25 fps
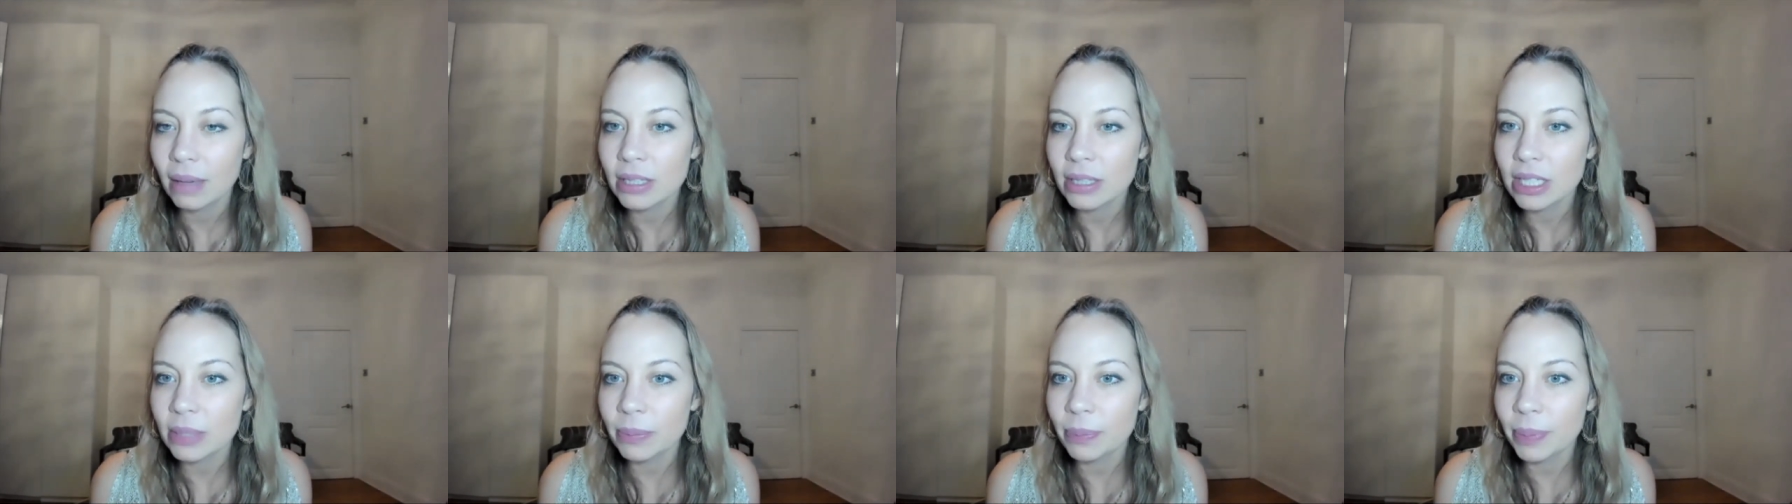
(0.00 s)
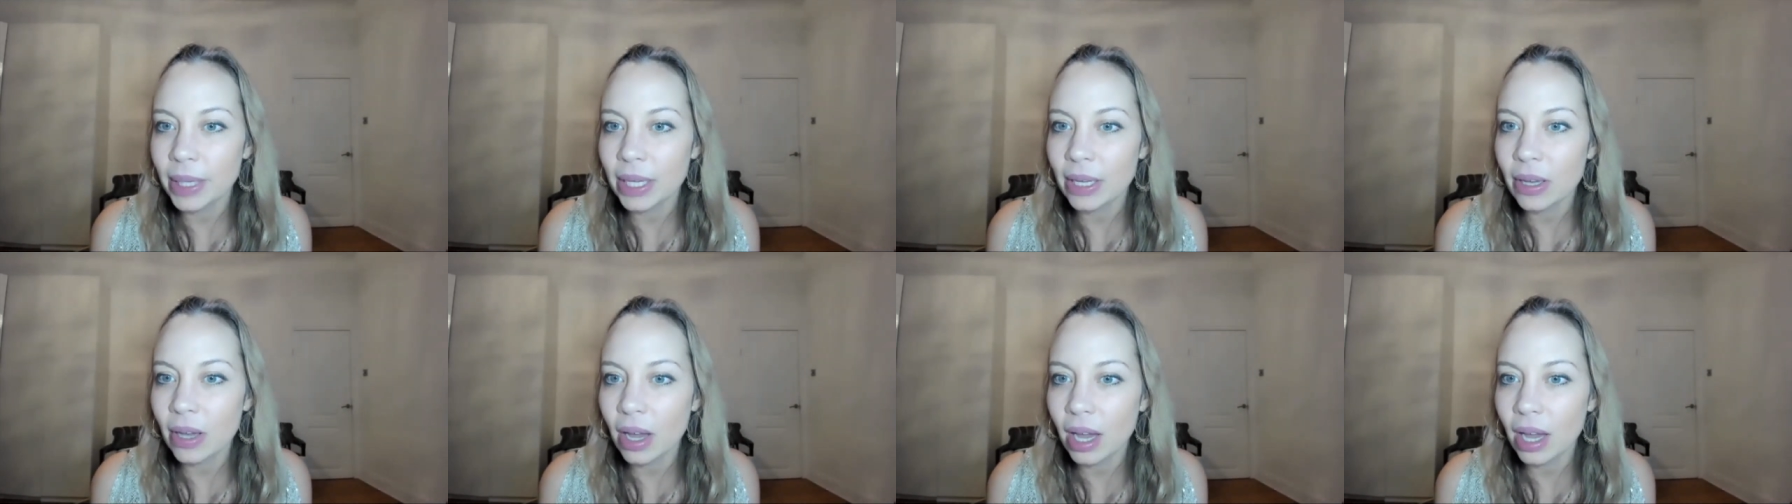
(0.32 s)
To
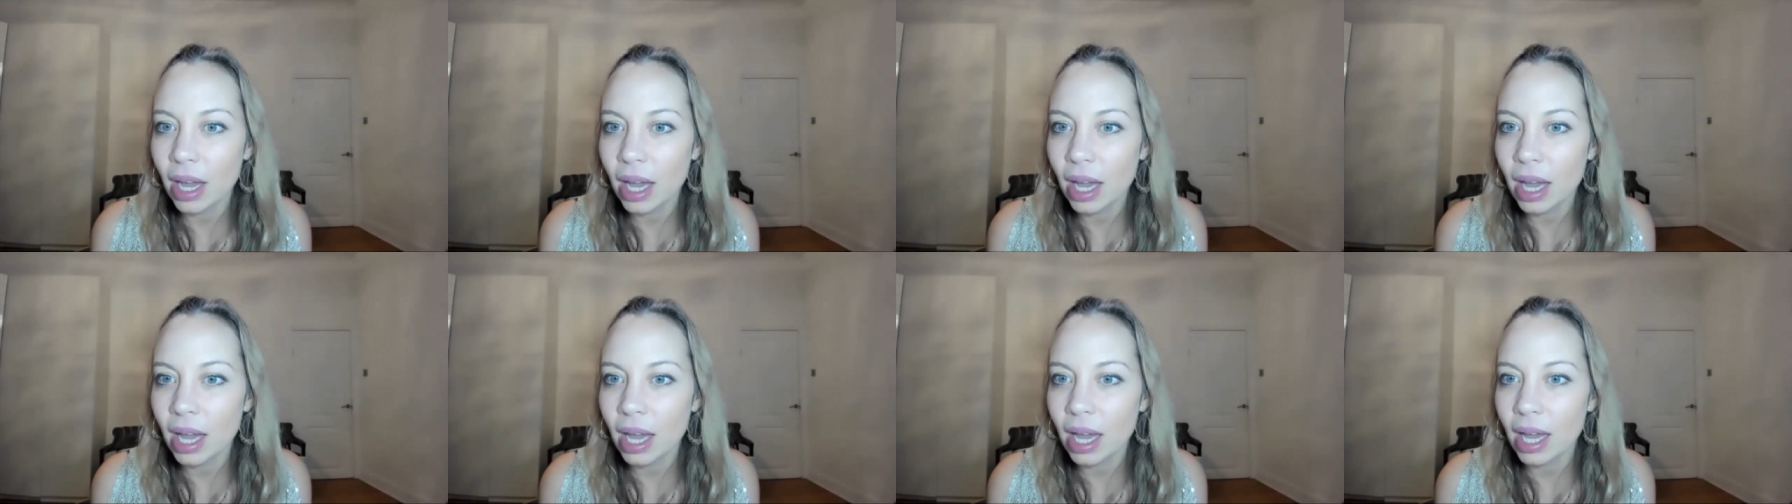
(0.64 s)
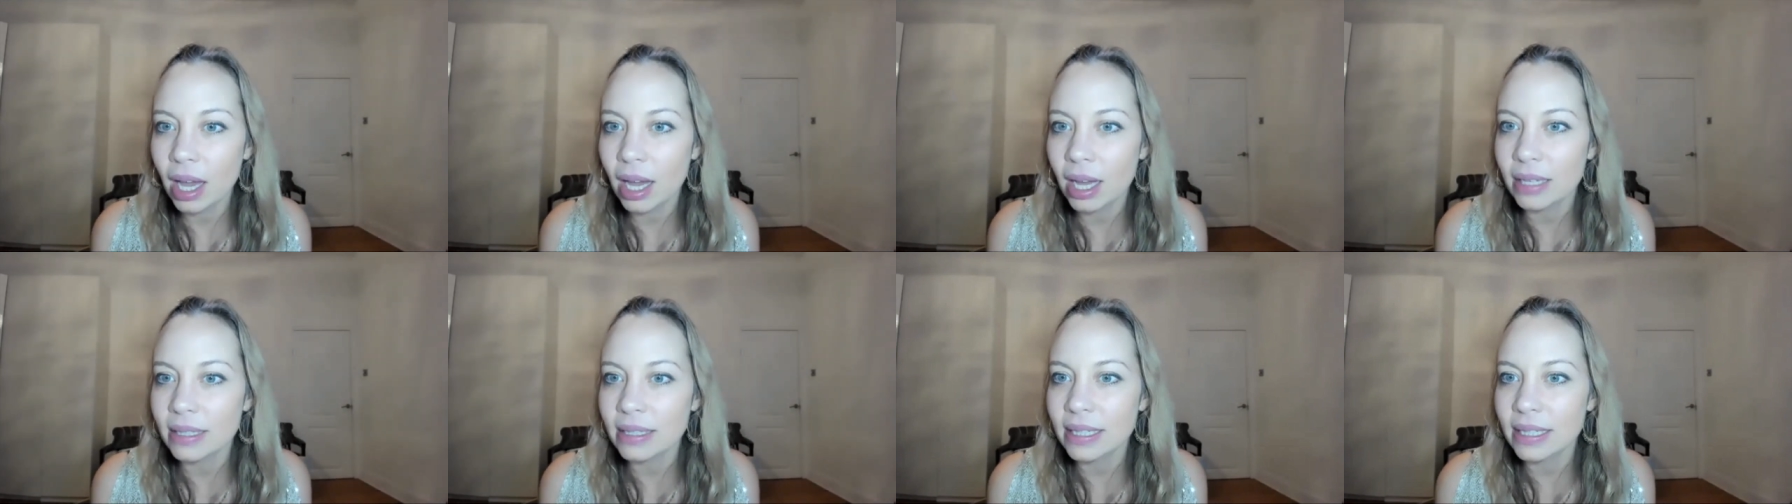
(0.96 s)
be
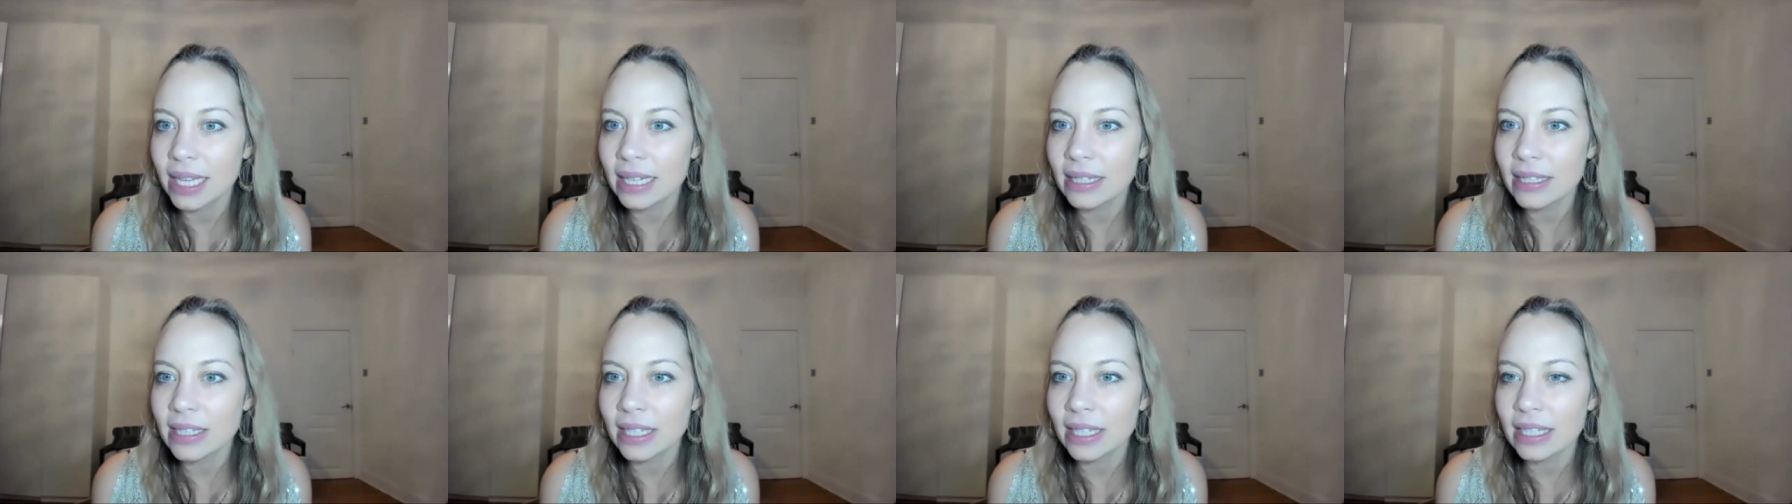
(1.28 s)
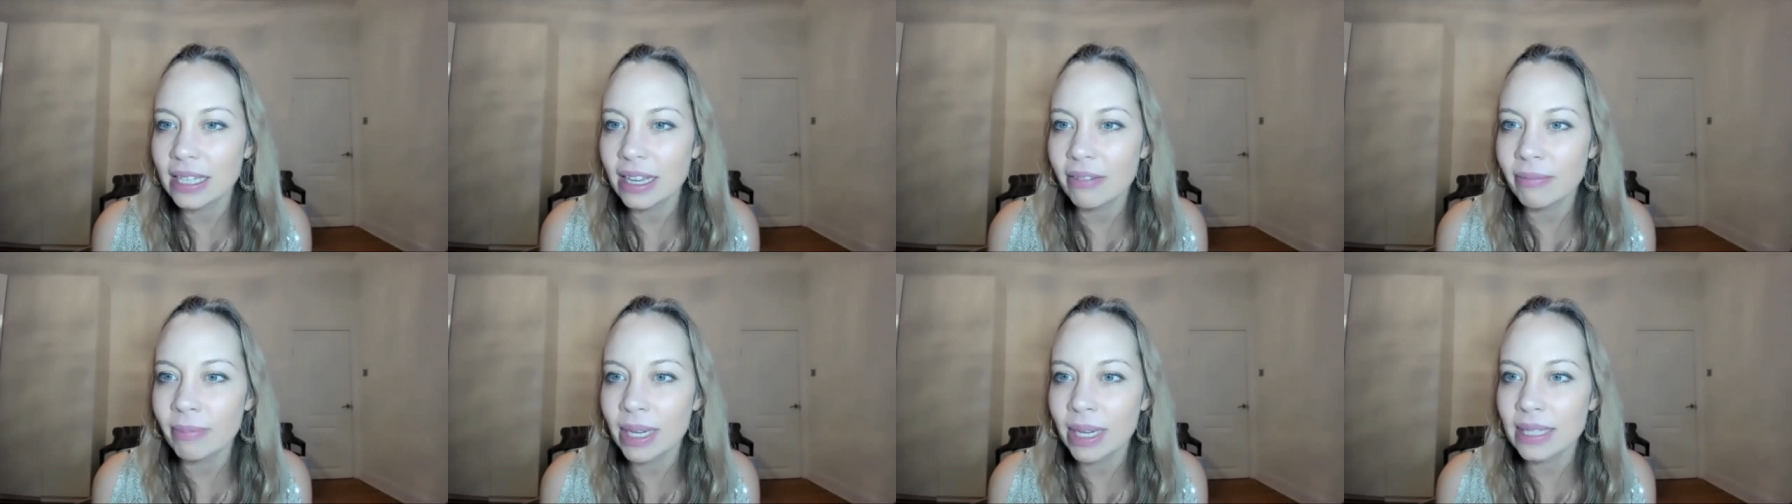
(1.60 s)
heard. Need to
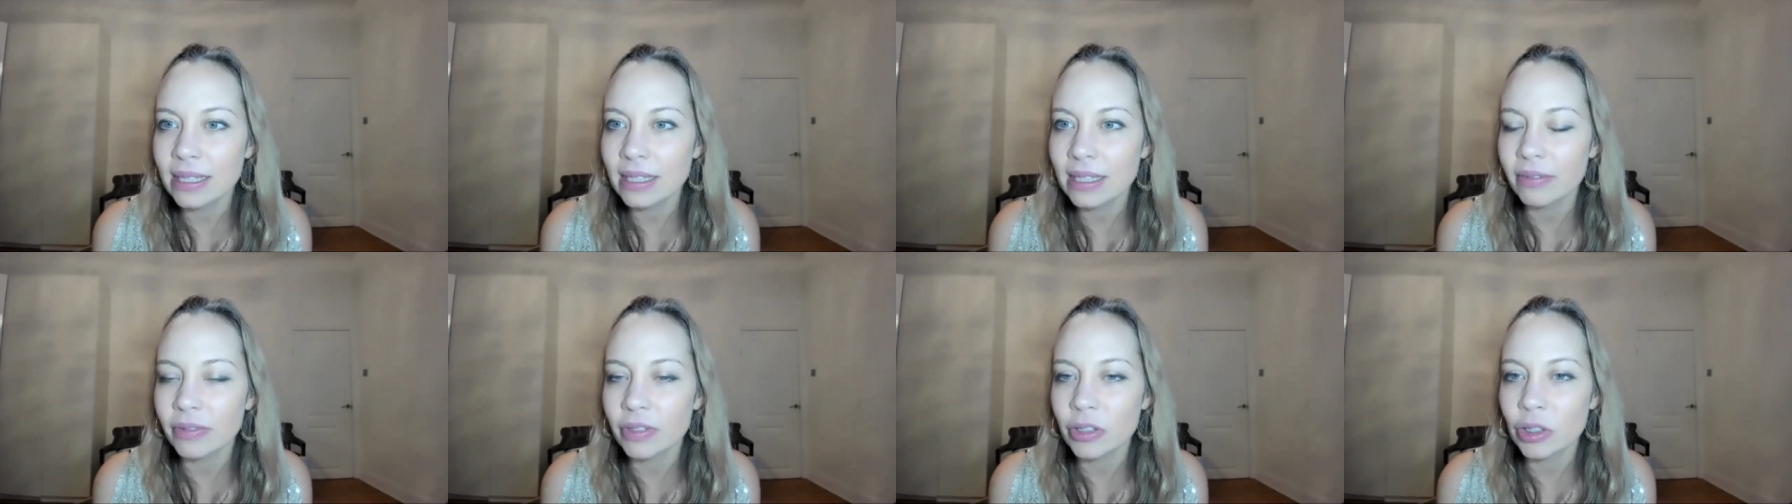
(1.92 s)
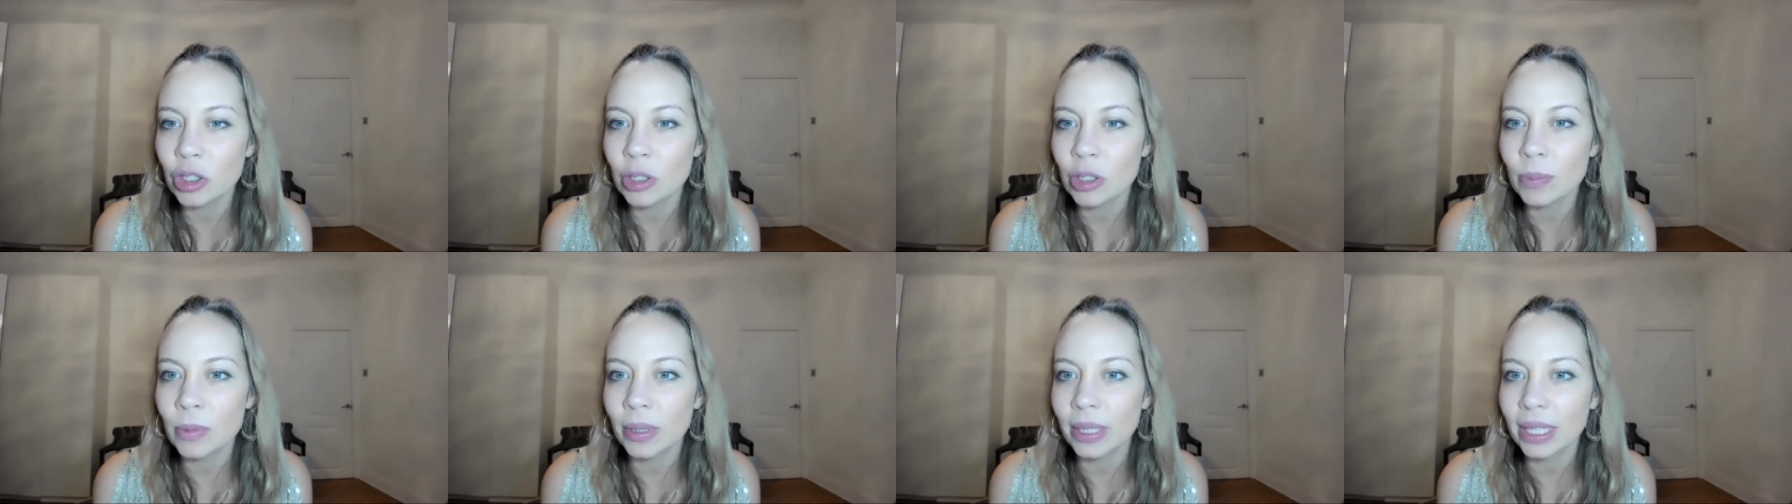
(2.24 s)
love myself and
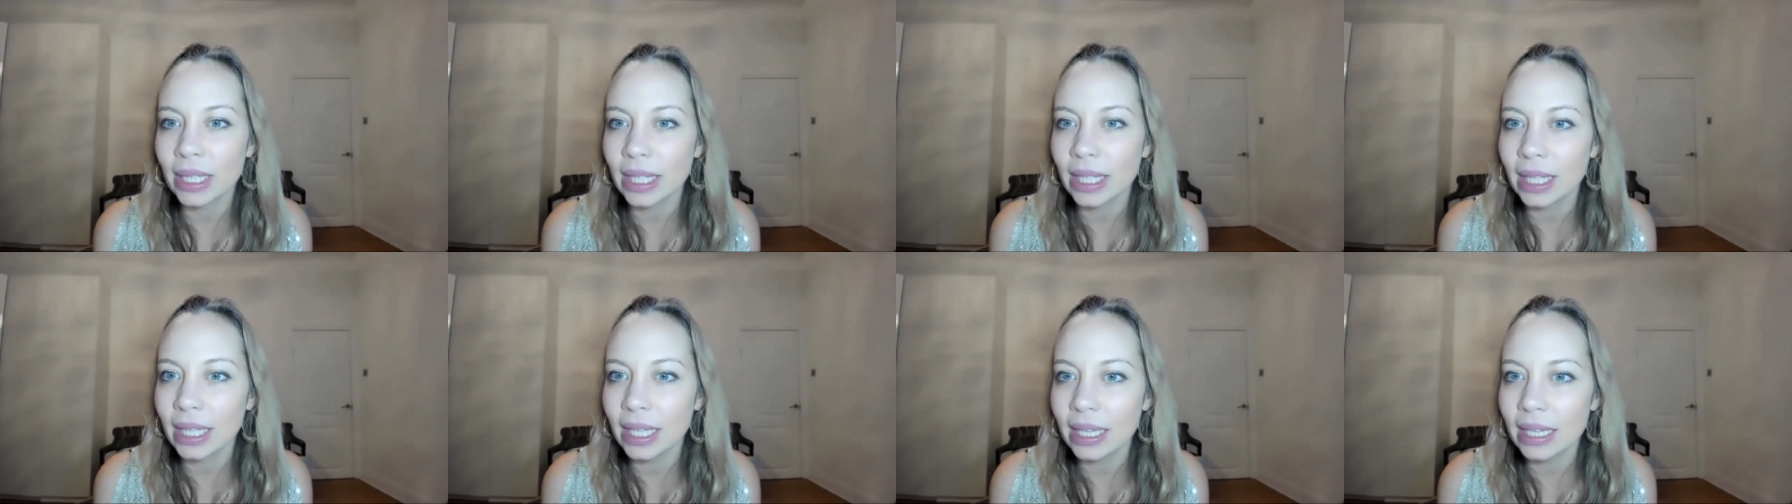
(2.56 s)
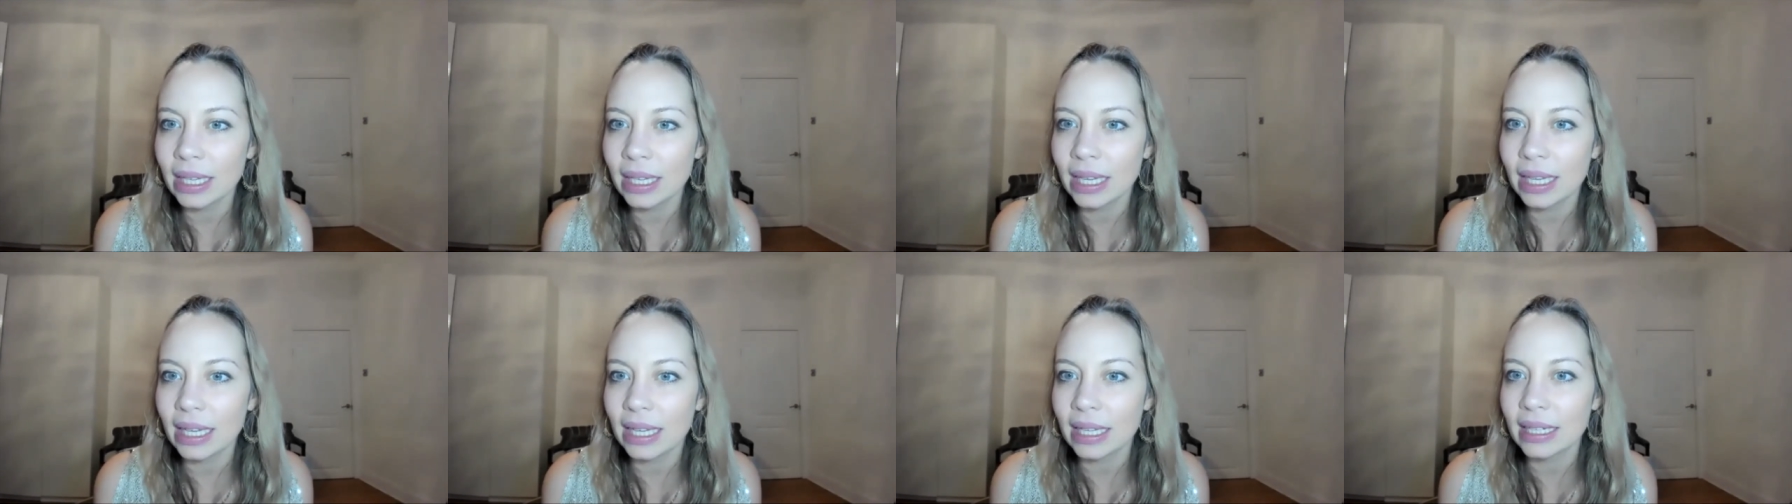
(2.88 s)
do more
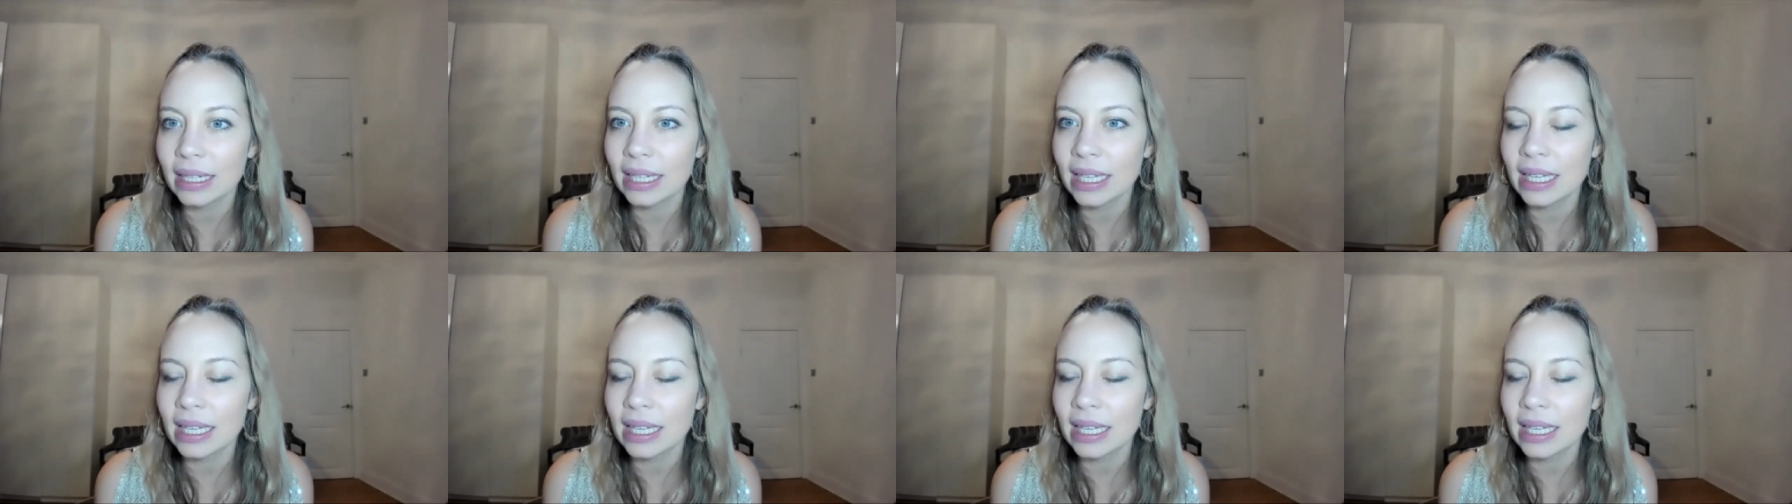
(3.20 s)
healing.